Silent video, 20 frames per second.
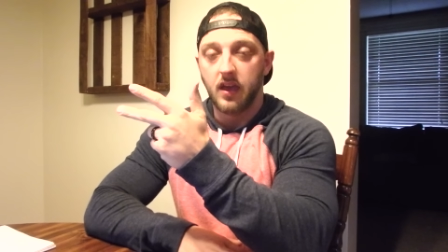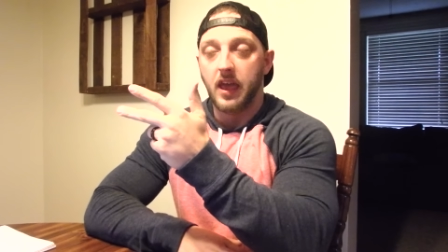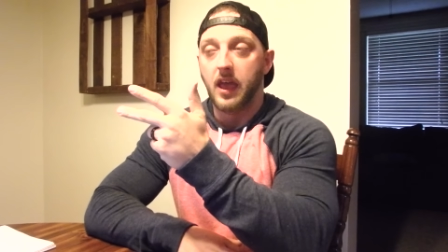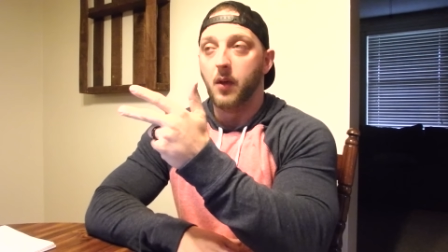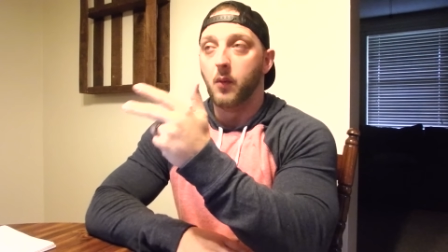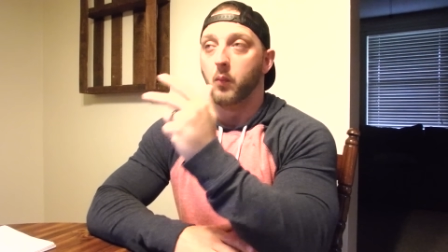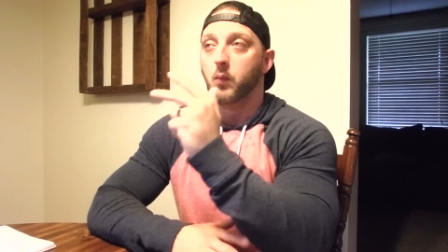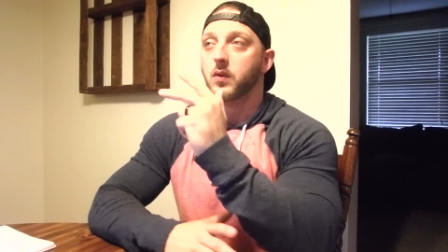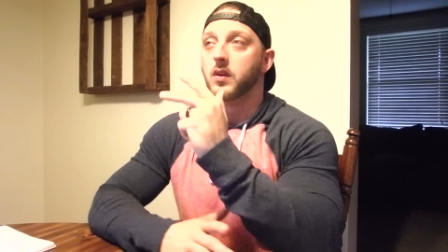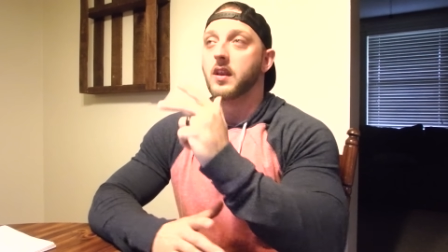
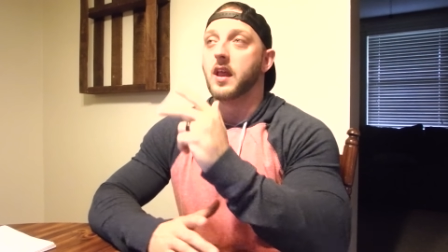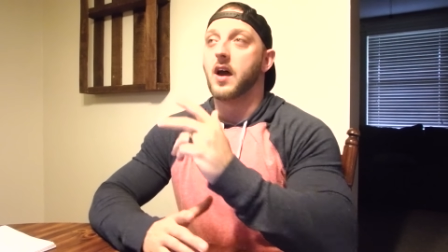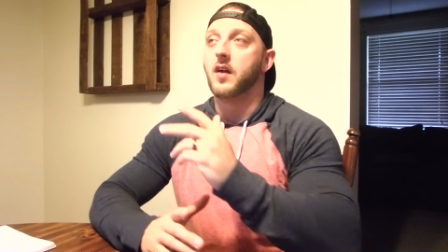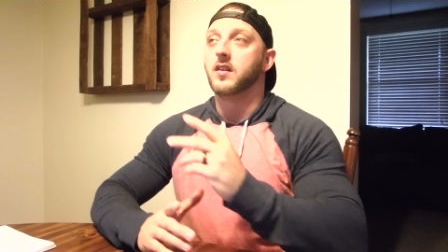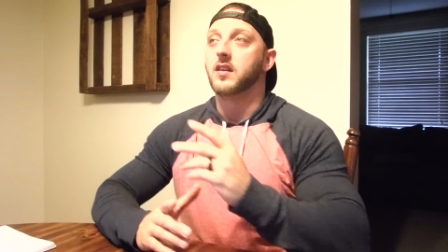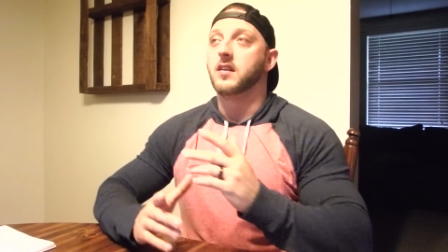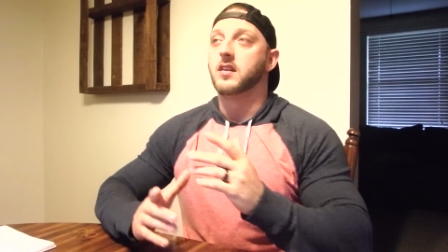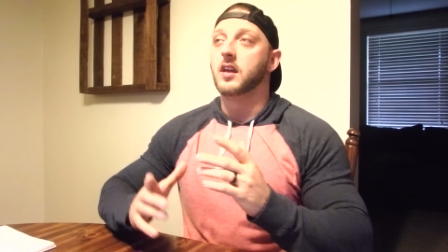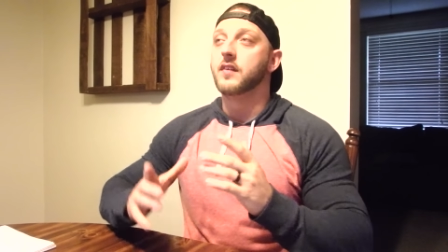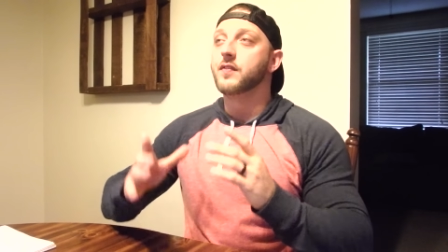And now
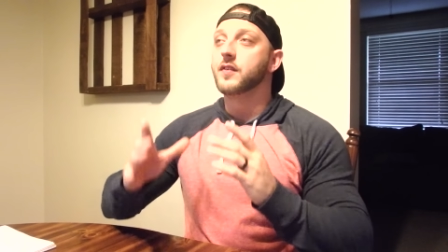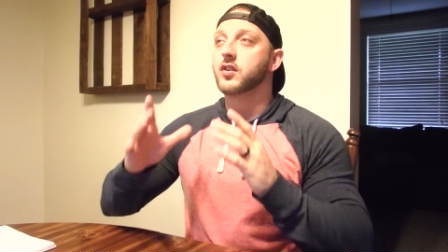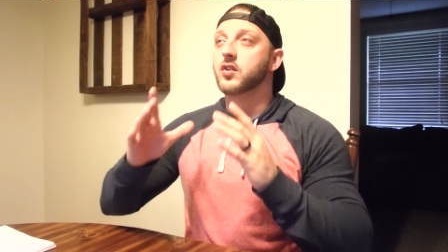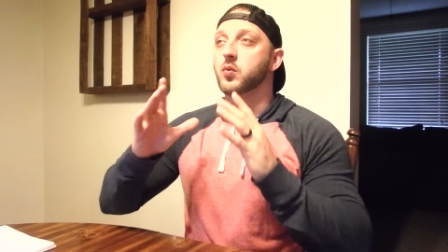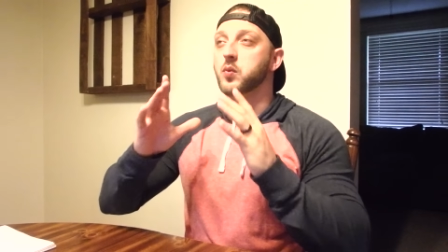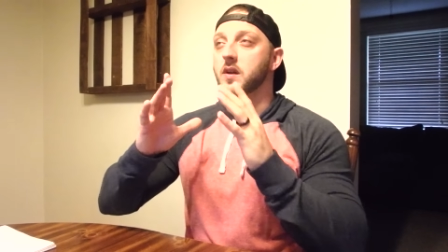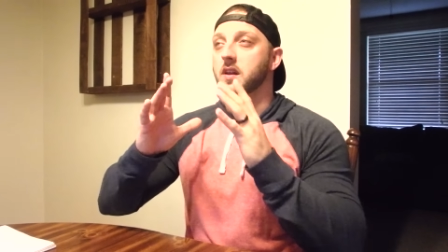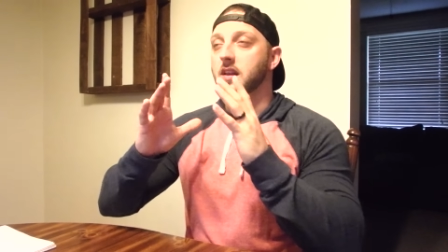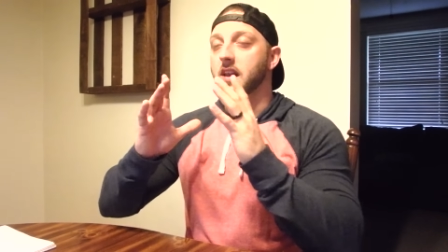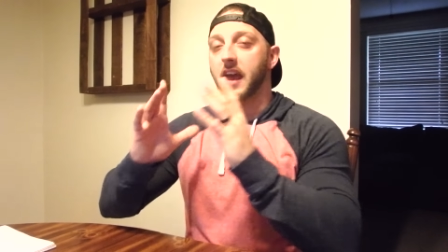the difference
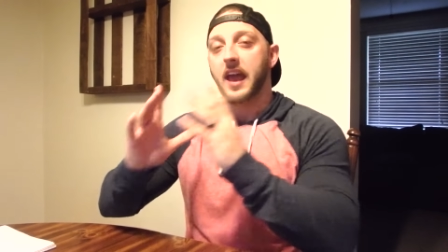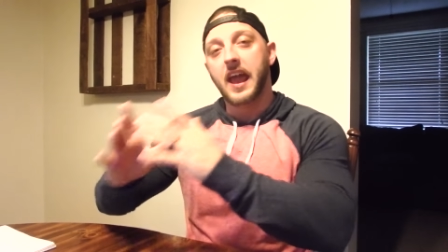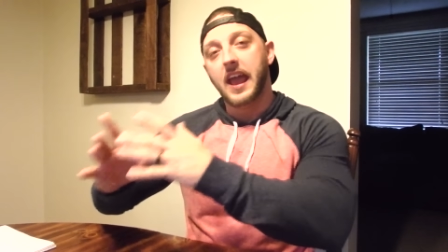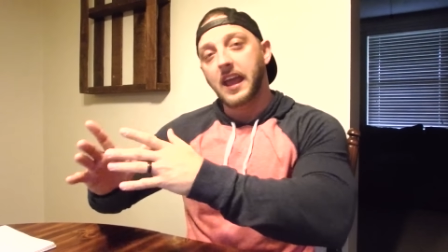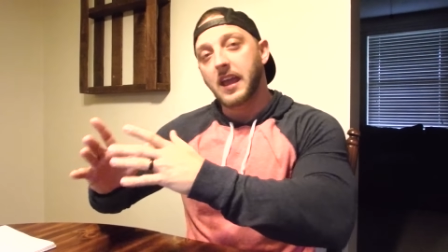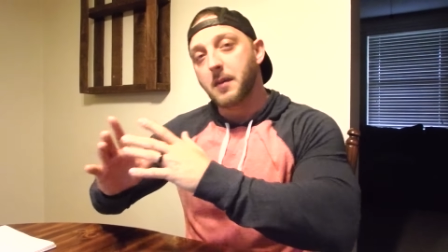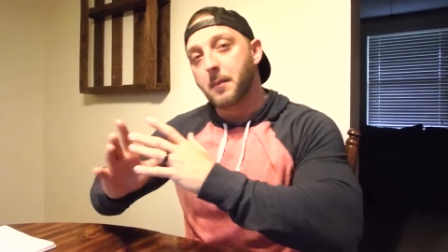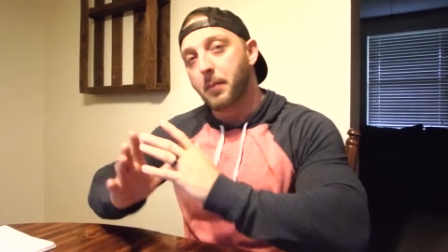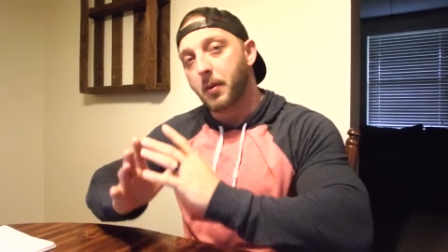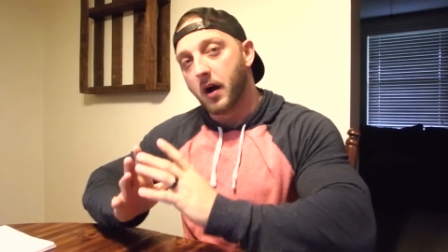between the
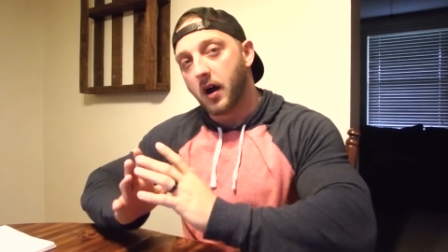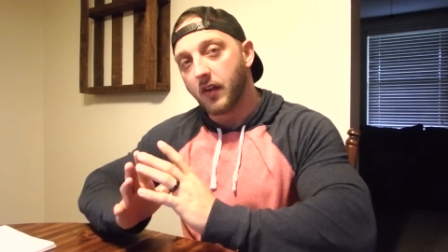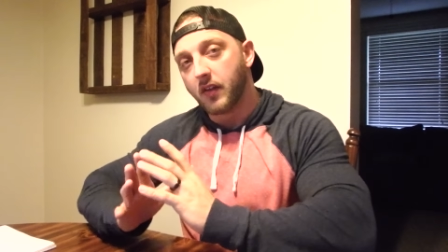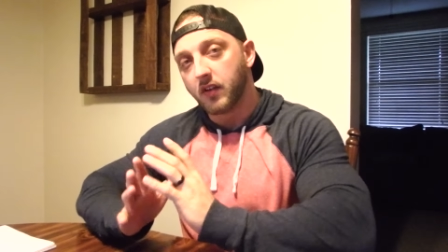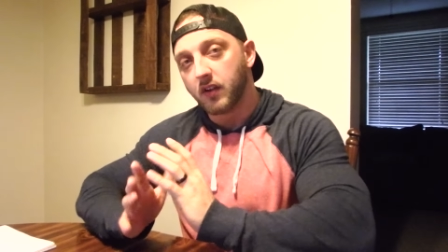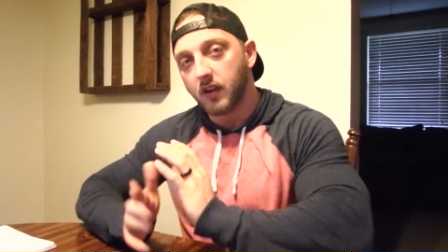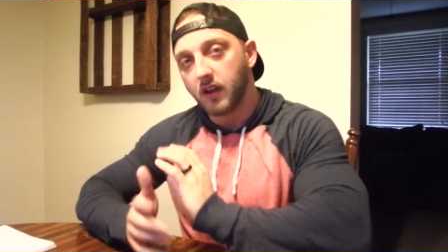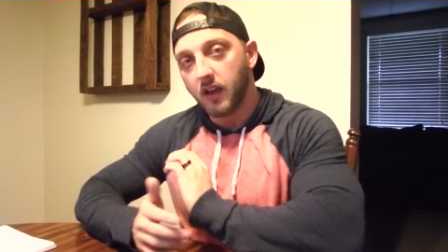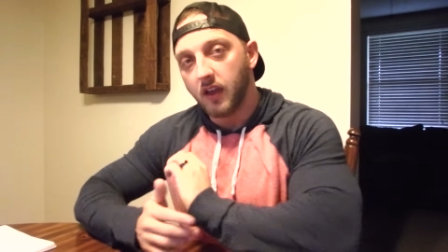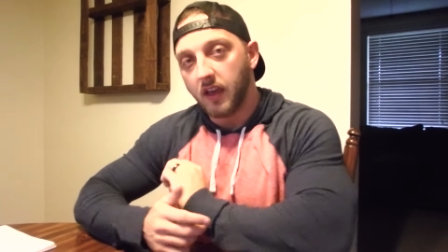hate and
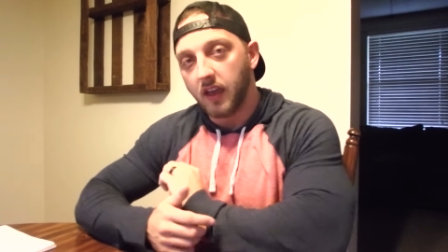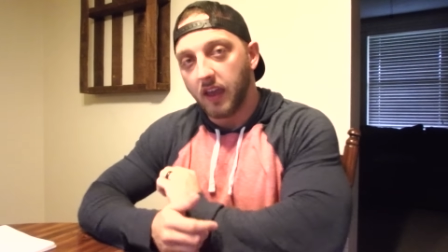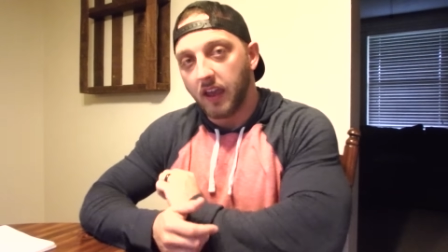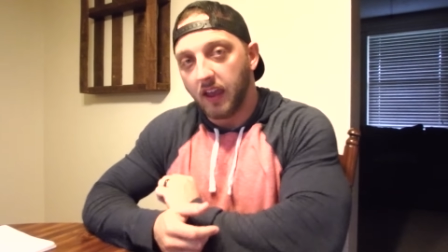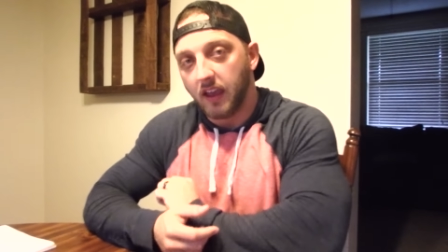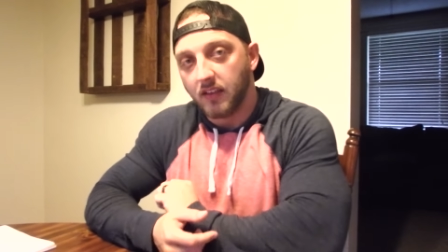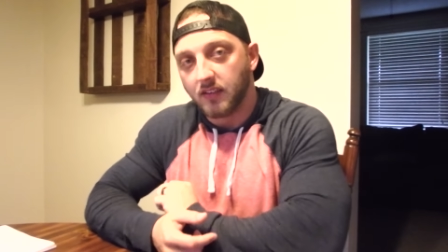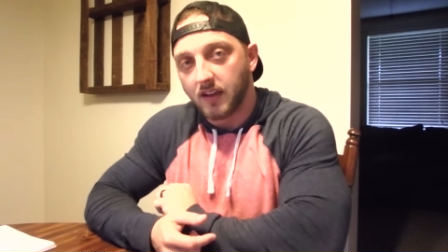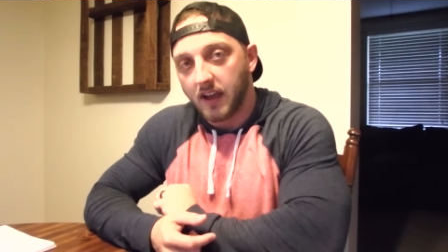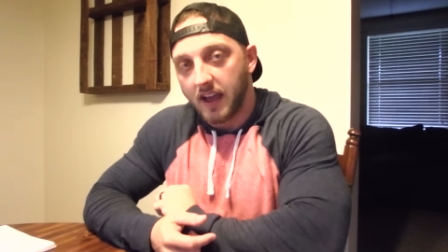bother
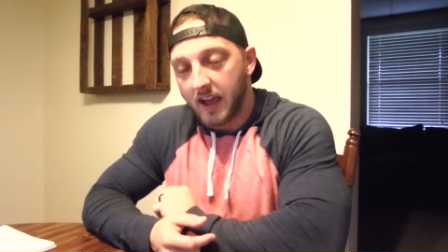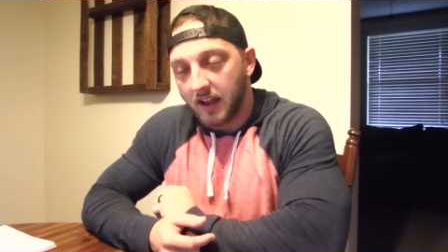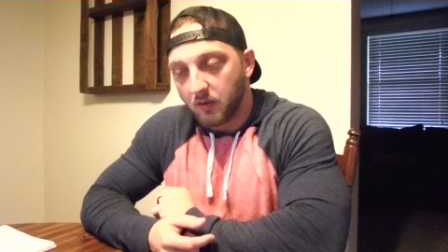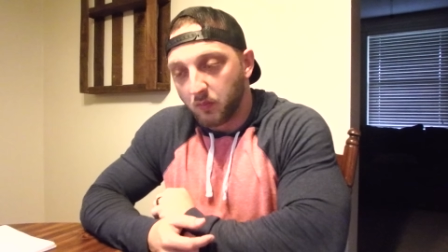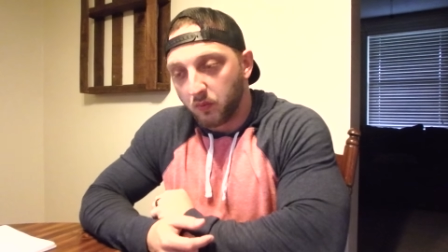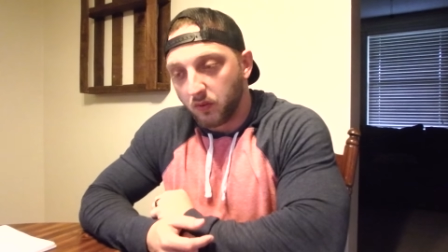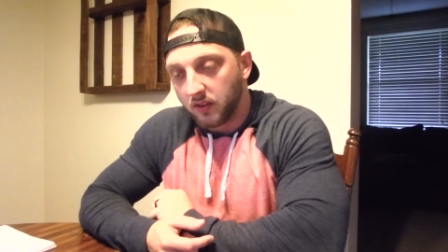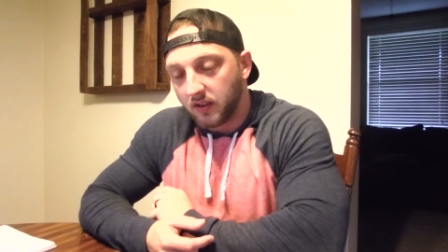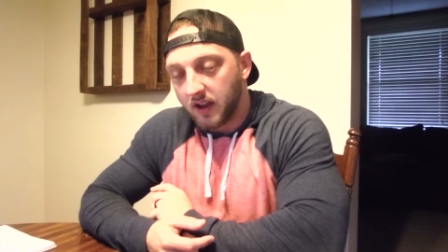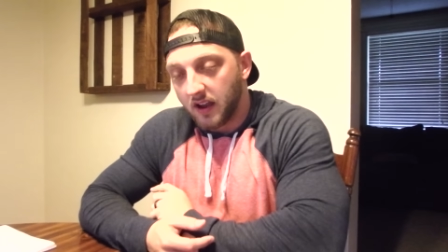is I had to
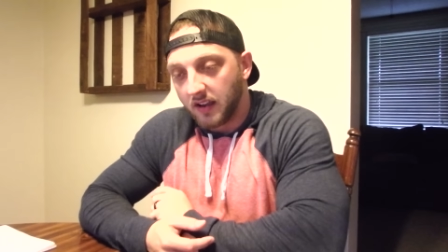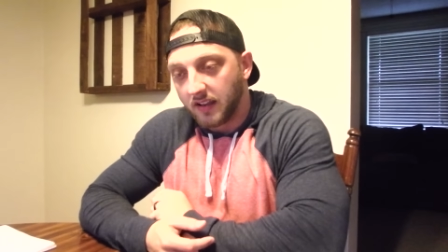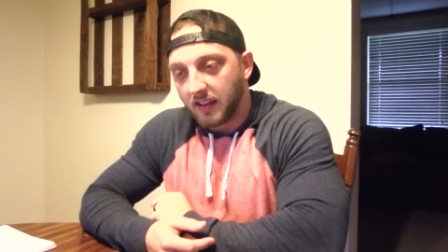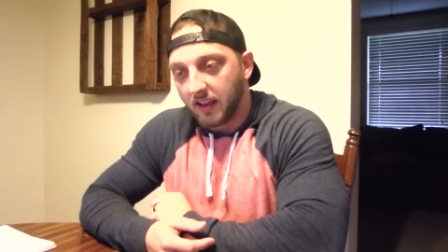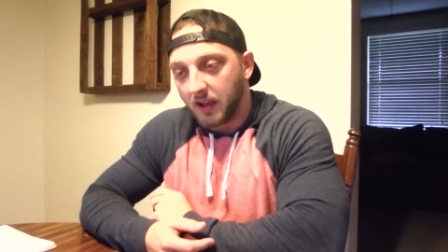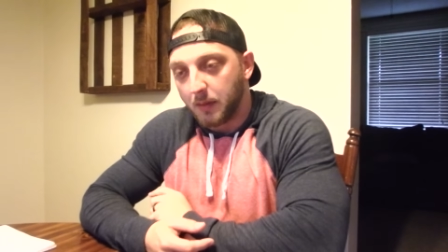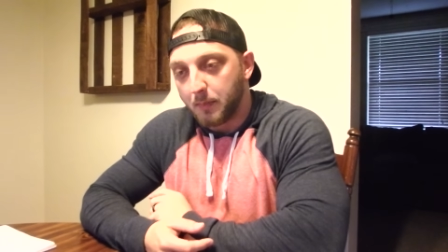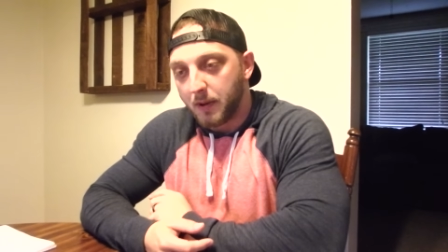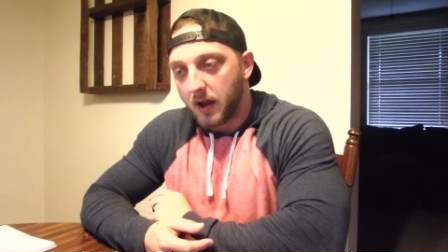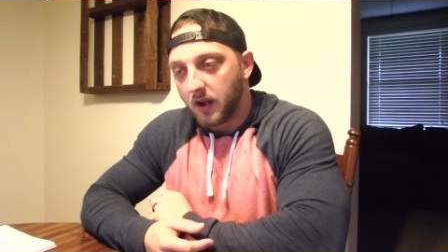really kind of
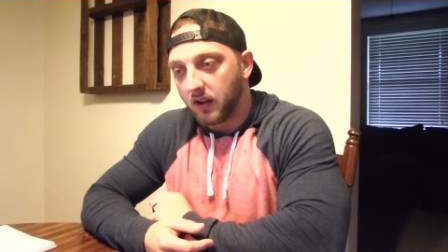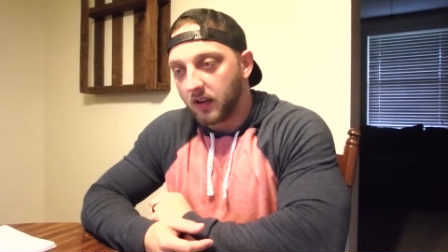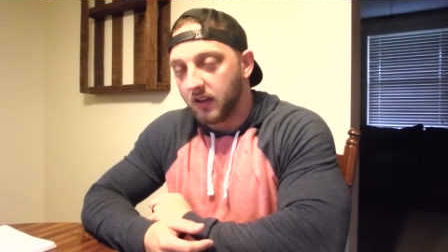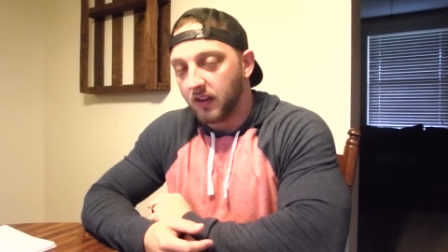think about it,